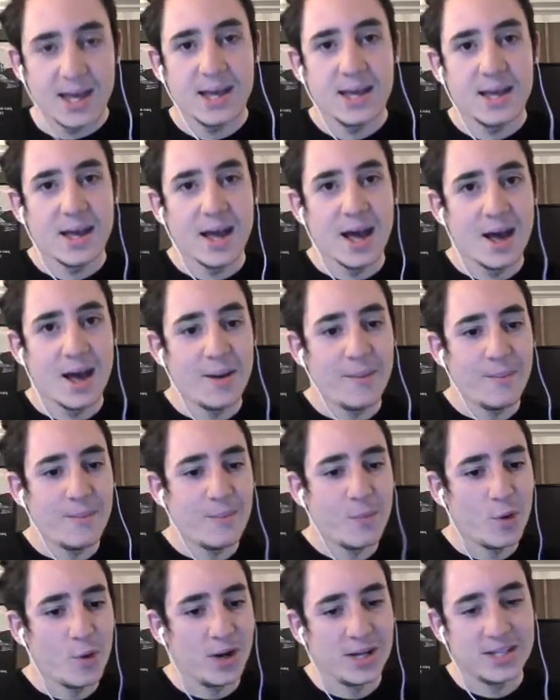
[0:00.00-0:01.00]

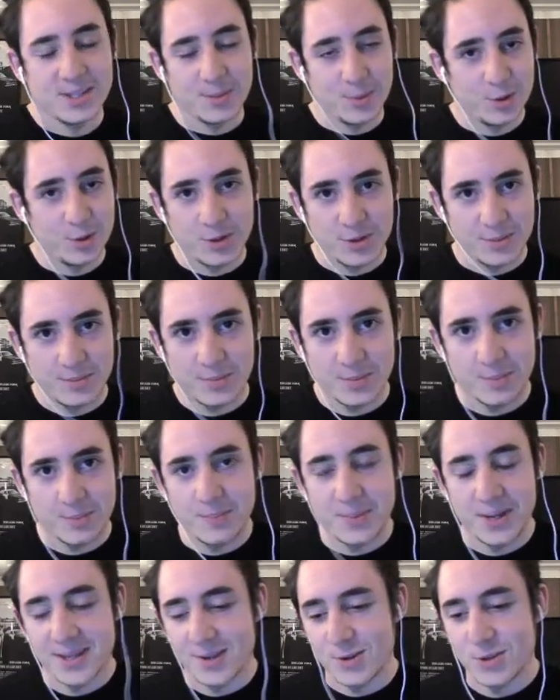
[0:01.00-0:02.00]
Or at least someone who can
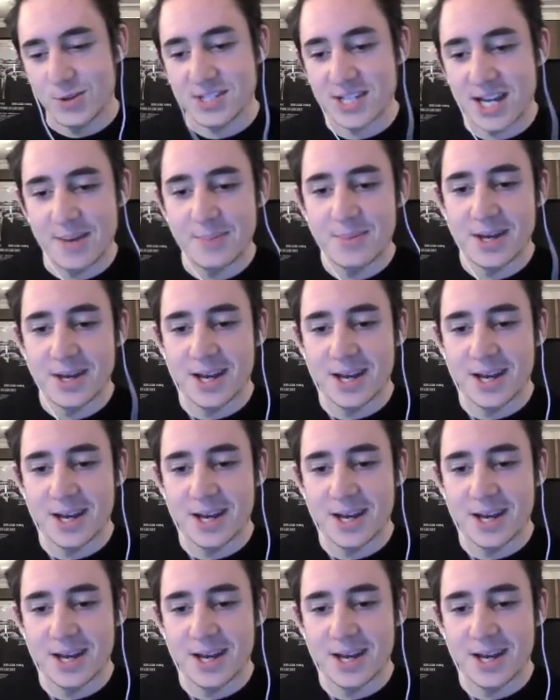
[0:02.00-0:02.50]
be there all the time,